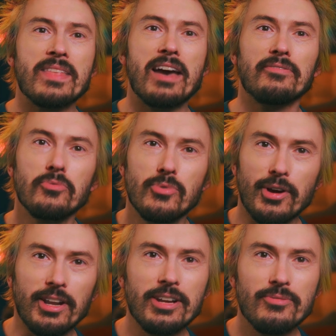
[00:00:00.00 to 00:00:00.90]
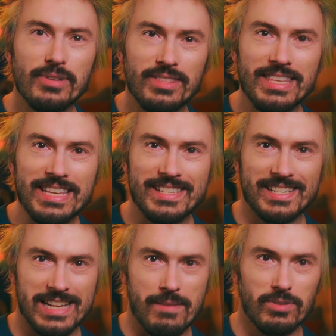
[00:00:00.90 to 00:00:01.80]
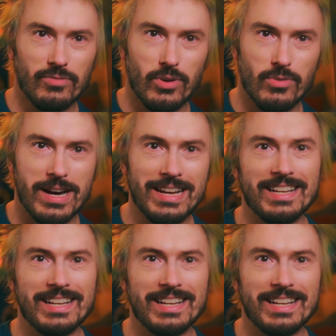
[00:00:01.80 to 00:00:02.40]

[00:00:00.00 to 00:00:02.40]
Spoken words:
After working with these examples for a while,